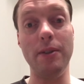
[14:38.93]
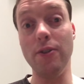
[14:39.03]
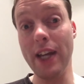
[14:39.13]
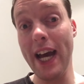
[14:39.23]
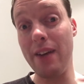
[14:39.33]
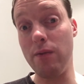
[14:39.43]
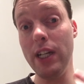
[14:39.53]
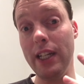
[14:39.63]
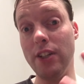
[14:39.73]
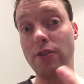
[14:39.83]
I mean, you can
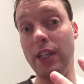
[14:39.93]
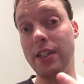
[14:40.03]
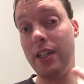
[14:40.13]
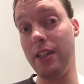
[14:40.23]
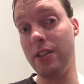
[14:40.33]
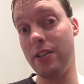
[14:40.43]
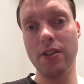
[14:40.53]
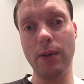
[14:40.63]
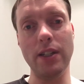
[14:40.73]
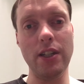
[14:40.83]
really treat it as
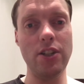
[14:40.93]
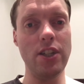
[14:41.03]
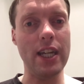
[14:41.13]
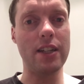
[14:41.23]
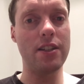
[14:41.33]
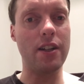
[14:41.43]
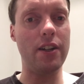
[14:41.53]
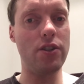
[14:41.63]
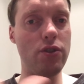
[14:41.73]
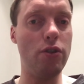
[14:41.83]
26
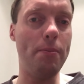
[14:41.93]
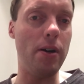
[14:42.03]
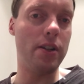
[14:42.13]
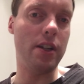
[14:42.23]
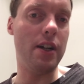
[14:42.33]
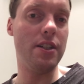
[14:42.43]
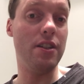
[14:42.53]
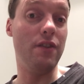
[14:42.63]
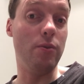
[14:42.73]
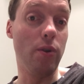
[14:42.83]
kind of short podcasts
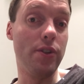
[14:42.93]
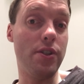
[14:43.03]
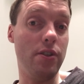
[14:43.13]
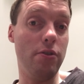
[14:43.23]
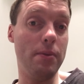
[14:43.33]
if you want to,